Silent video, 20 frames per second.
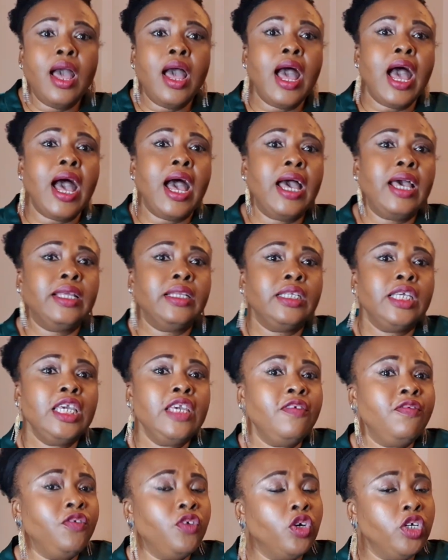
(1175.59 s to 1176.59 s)
And
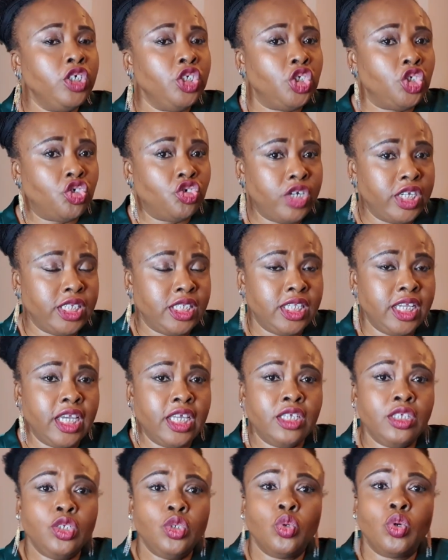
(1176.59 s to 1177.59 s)
if you're
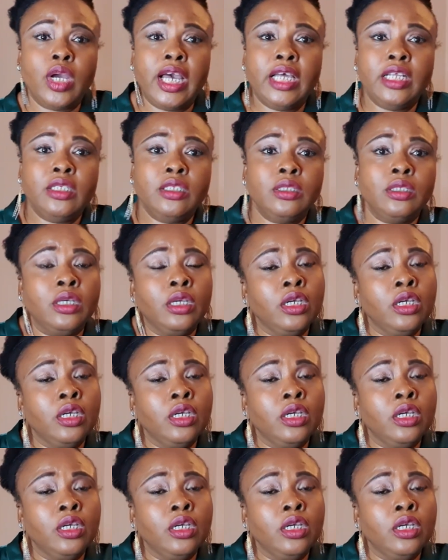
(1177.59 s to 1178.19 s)
interested, you can